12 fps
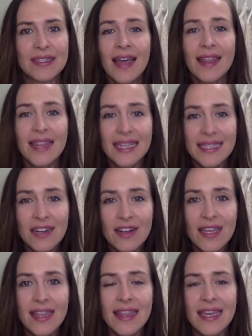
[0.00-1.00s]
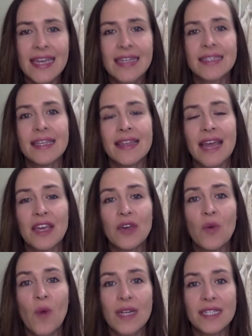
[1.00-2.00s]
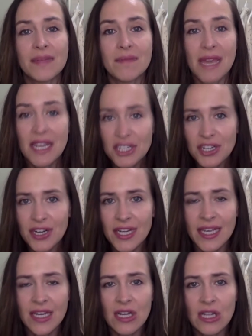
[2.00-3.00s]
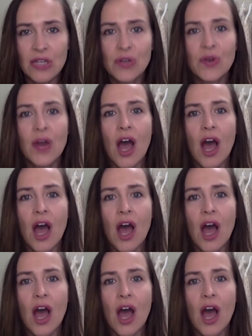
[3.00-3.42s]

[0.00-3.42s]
These are the things that you'll want to make sure to include